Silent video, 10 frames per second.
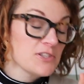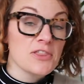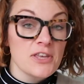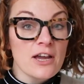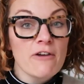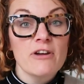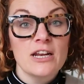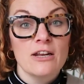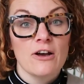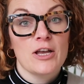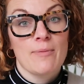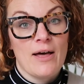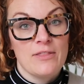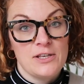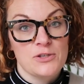The thing I really like
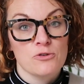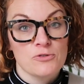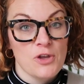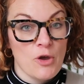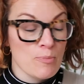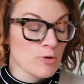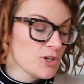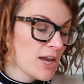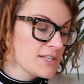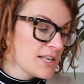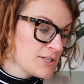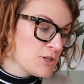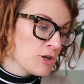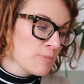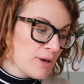about these sort of sewing projects
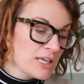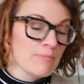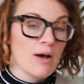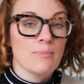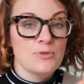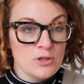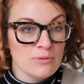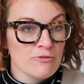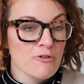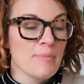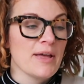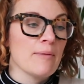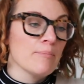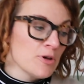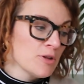is you can pick them up, do them for a bit,
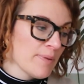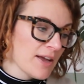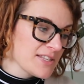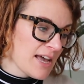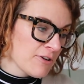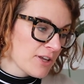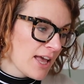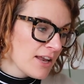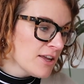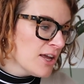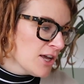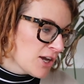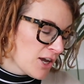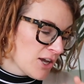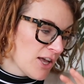and put them back down again.
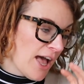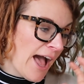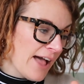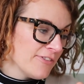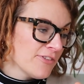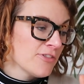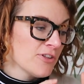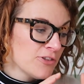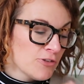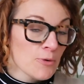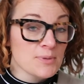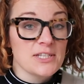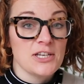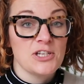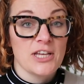And the top
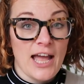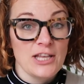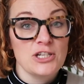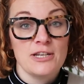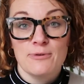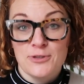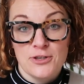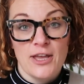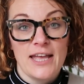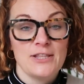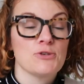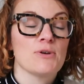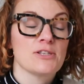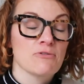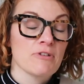stitching, actually, once you get
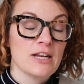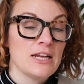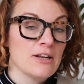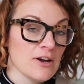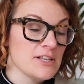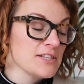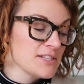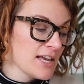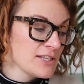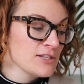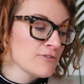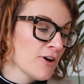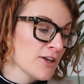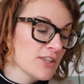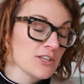into it, is a really nice and
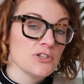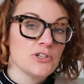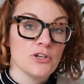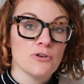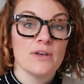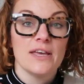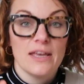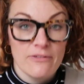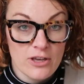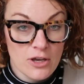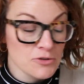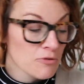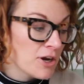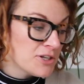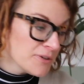satisfying thing to do if it goes
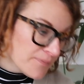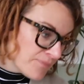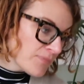right.